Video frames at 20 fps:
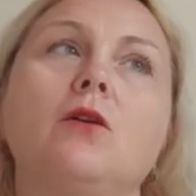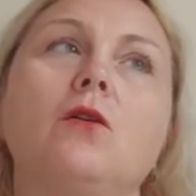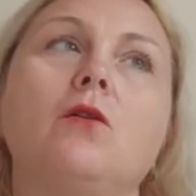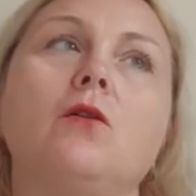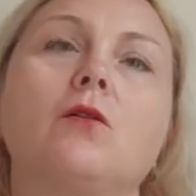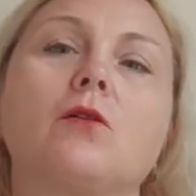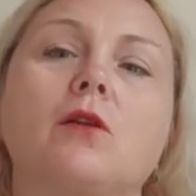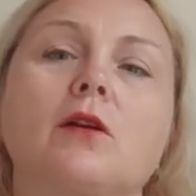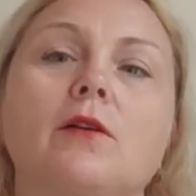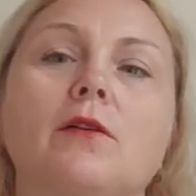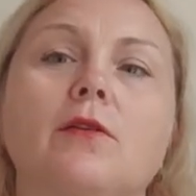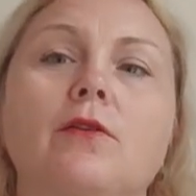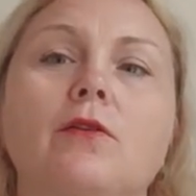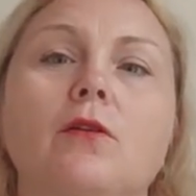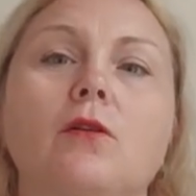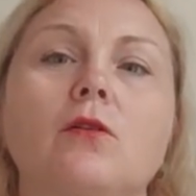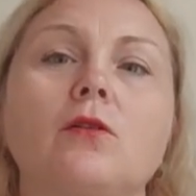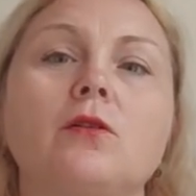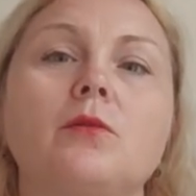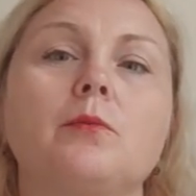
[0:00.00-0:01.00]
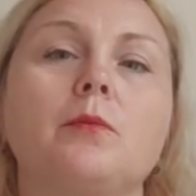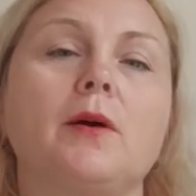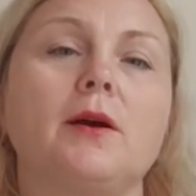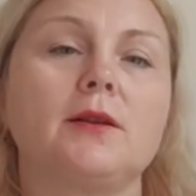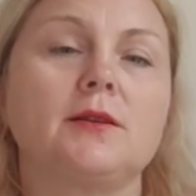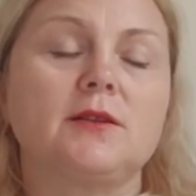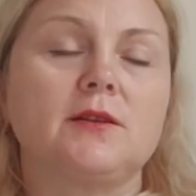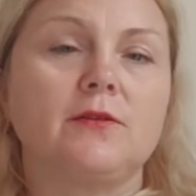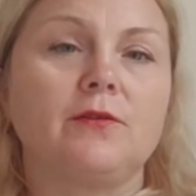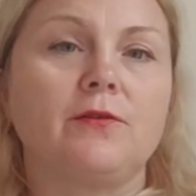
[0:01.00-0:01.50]
or a
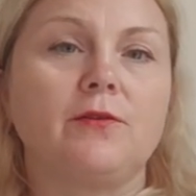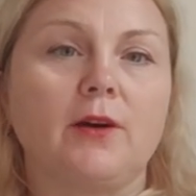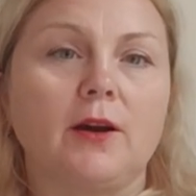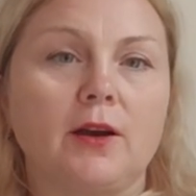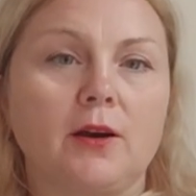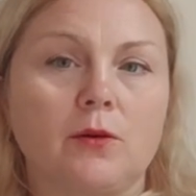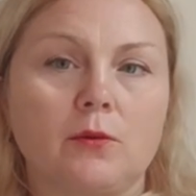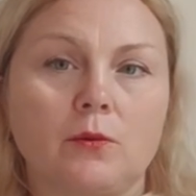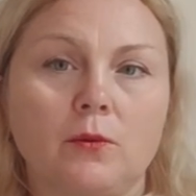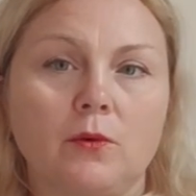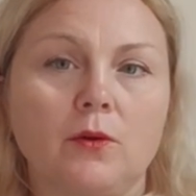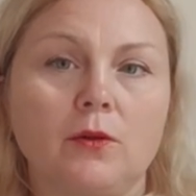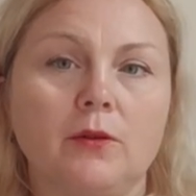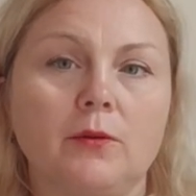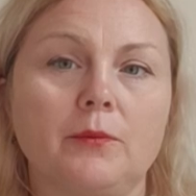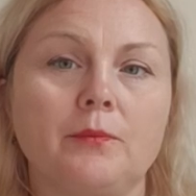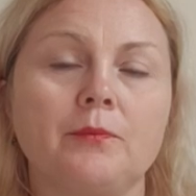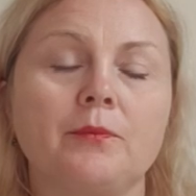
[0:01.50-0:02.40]
third-party firewall.